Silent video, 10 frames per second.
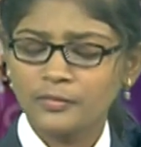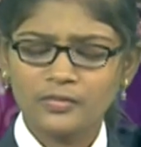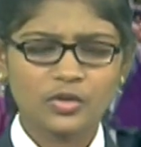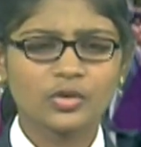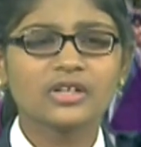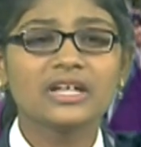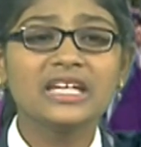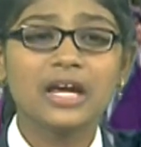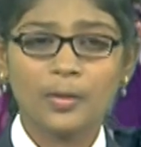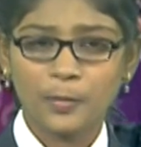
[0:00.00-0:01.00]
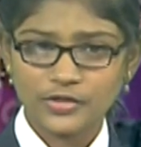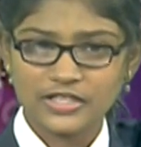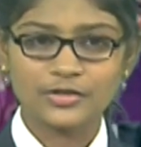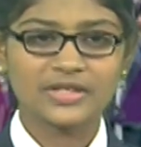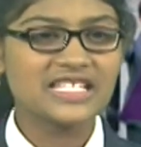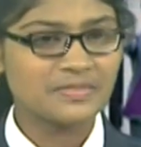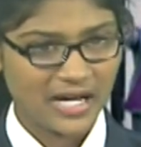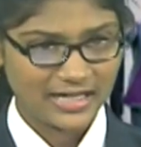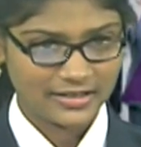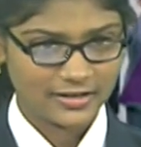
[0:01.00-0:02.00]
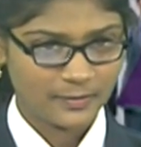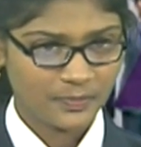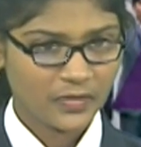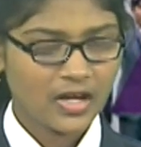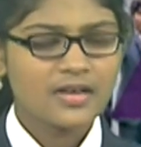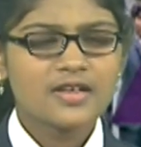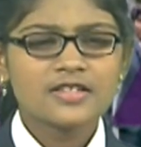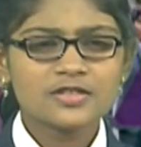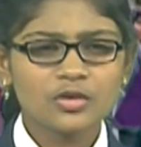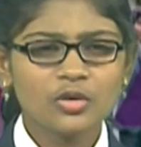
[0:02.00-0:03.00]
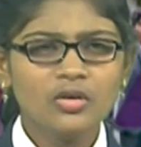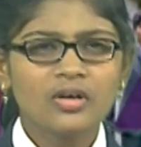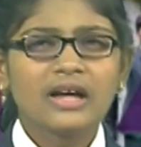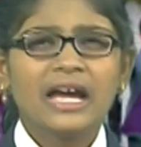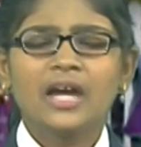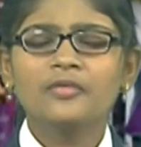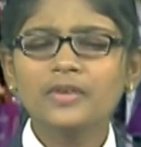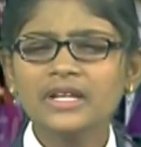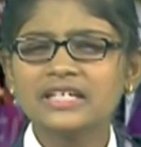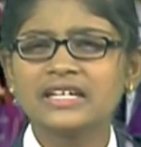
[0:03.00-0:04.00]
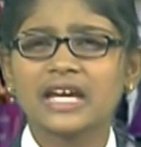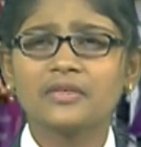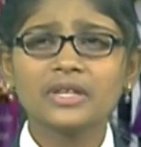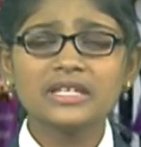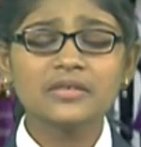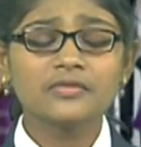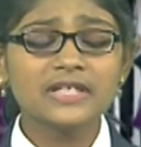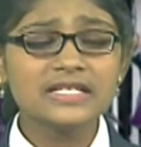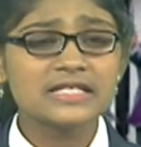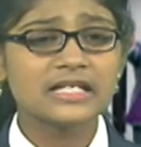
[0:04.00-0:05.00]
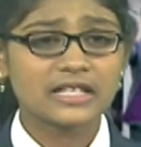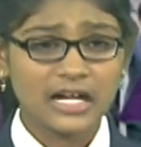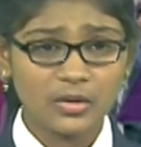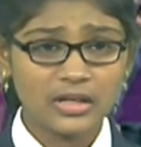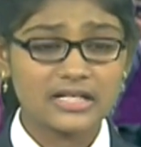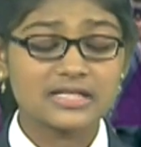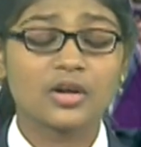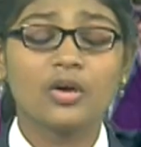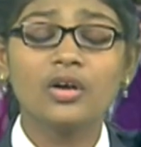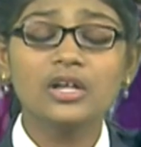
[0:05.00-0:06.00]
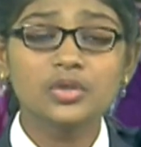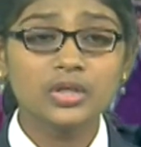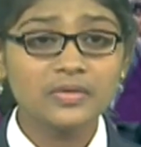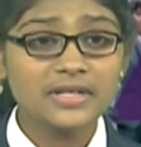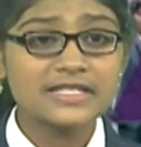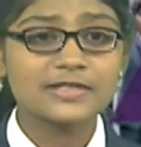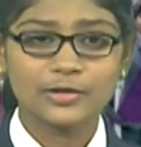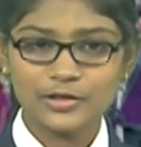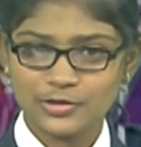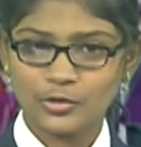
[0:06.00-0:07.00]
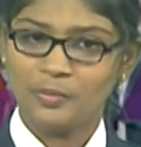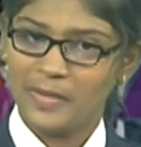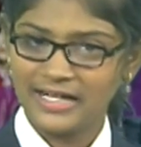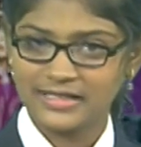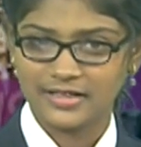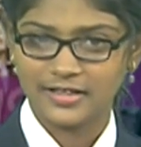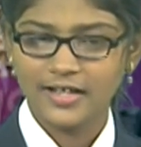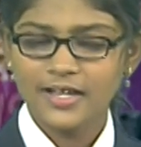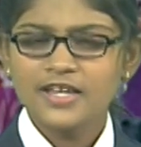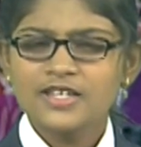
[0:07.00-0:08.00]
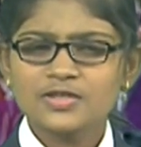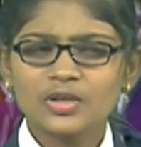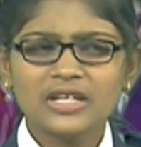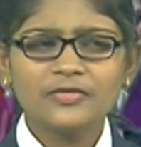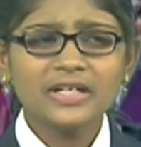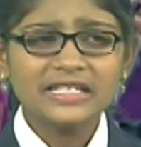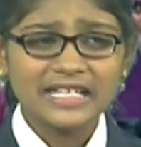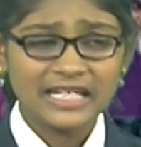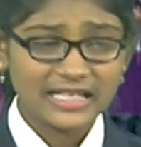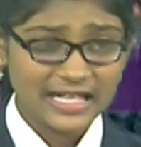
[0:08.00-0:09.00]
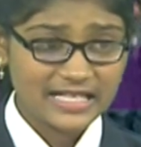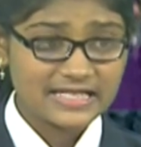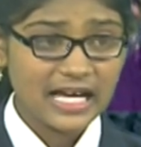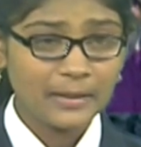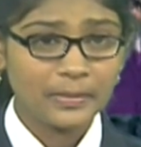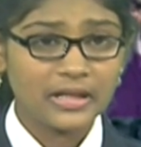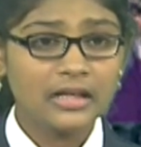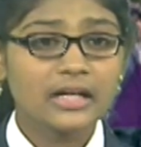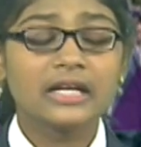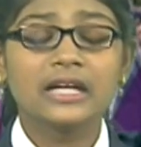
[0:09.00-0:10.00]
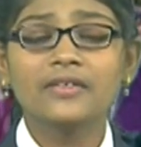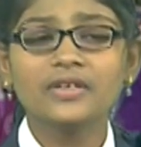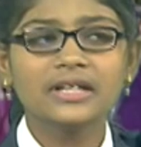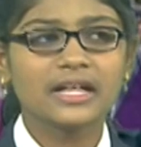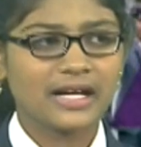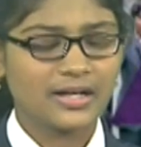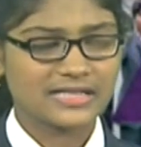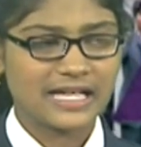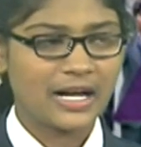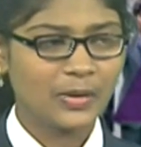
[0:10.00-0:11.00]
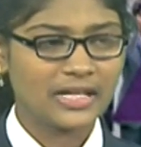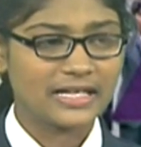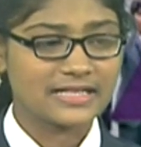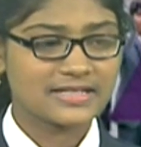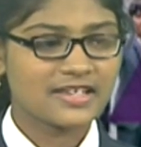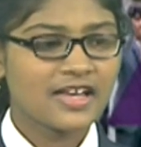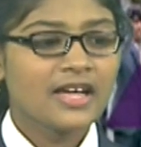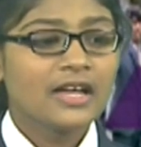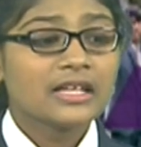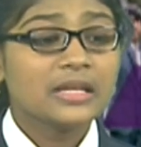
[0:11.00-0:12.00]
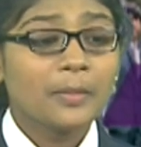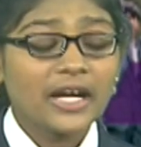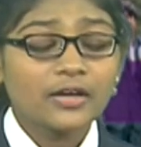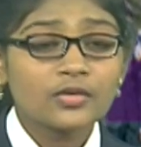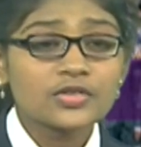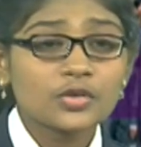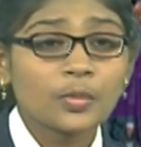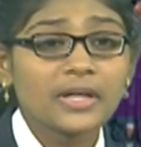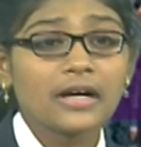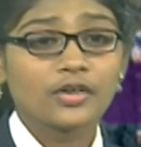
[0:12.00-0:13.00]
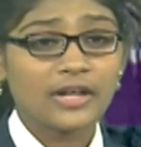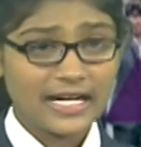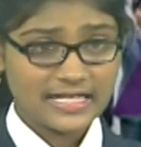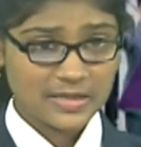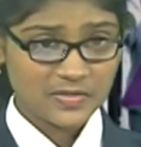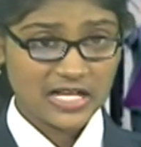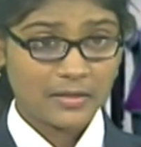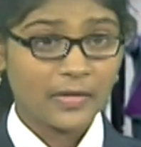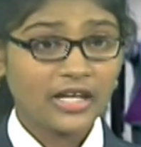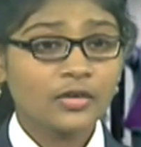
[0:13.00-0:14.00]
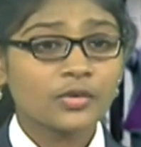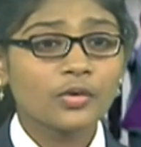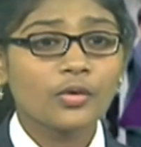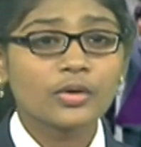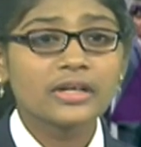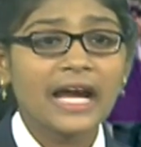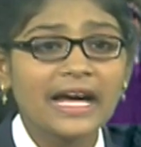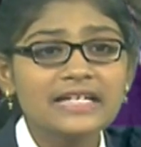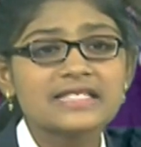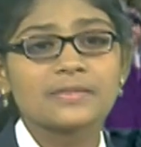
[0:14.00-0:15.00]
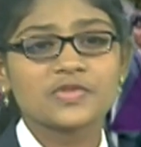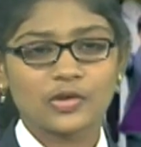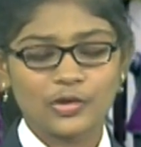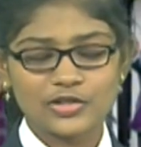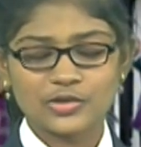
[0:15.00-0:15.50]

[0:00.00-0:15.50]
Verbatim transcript: totally opposite to this matter. So everything we see around us in all universe is also matter. So if we take an example in our surroundings, the microscopic organisms like microorganisms also